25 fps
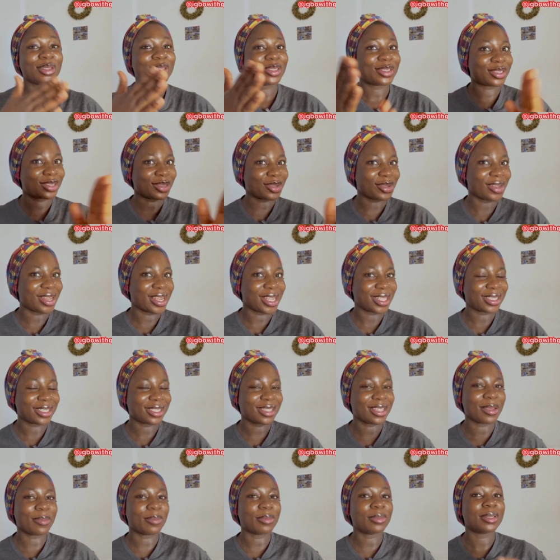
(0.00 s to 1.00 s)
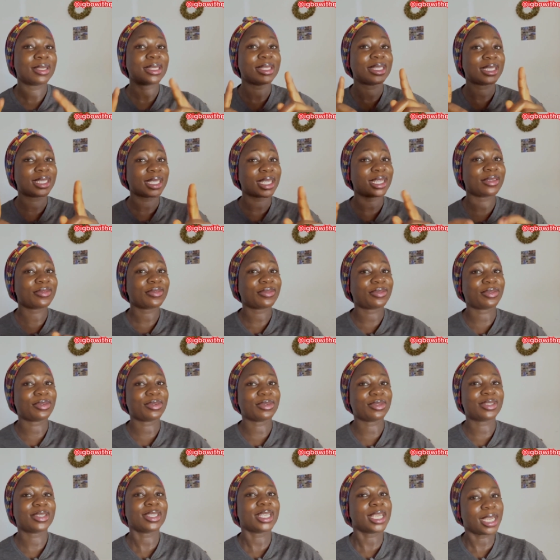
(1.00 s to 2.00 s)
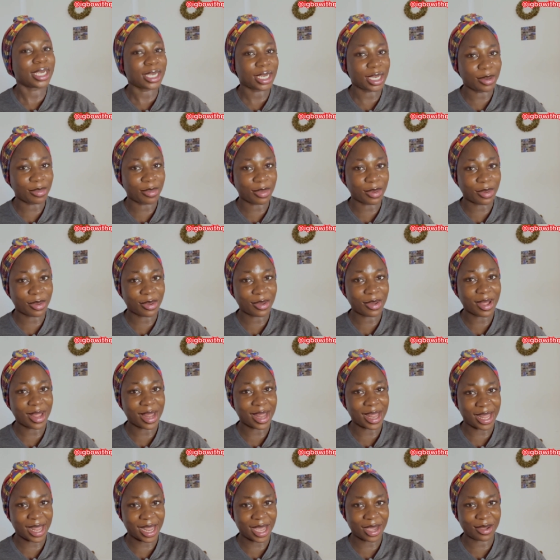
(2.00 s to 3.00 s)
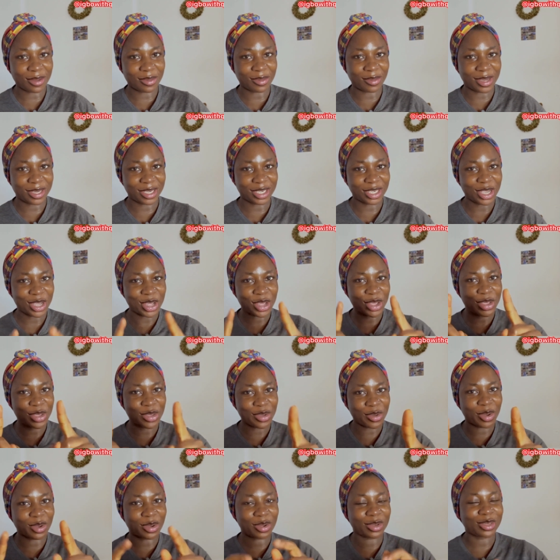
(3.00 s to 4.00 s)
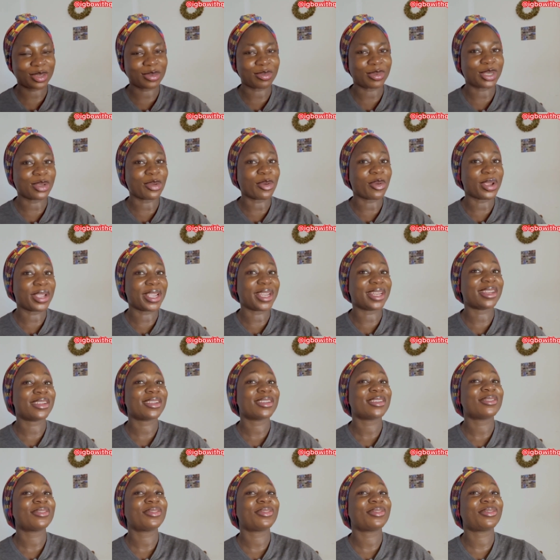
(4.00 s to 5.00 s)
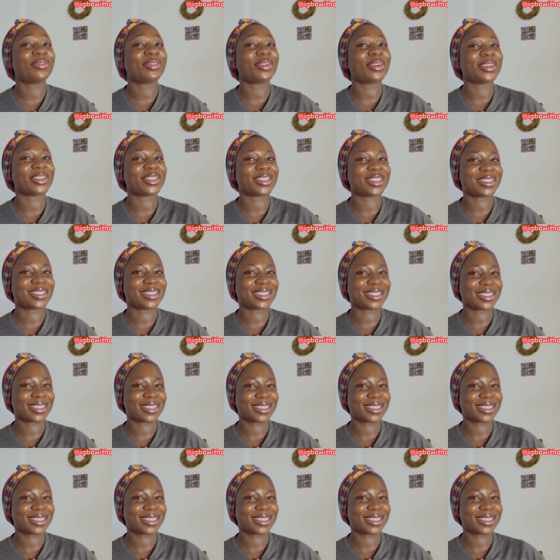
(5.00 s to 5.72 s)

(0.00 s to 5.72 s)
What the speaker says: So let's name 10 fruits in Igbo language. You are going to be going first.